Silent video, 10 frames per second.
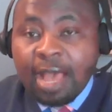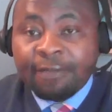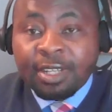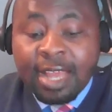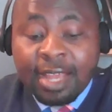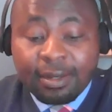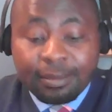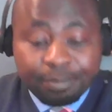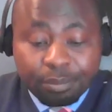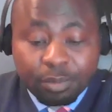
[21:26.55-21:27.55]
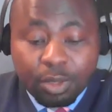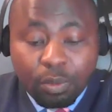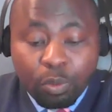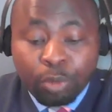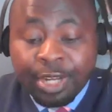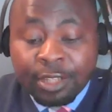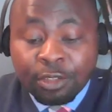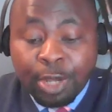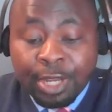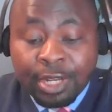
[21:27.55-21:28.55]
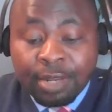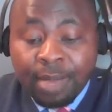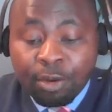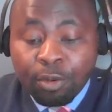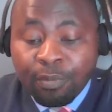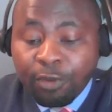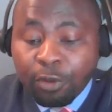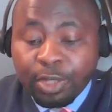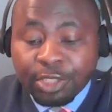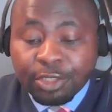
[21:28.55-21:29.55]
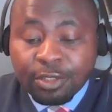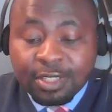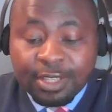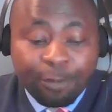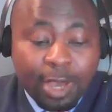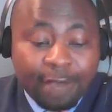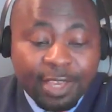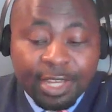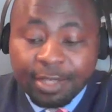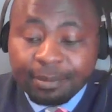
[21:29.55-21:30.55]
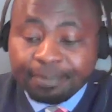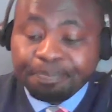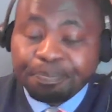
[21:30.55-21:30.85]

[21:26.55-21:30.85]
After that, we will then jointly make room for questions if you have any.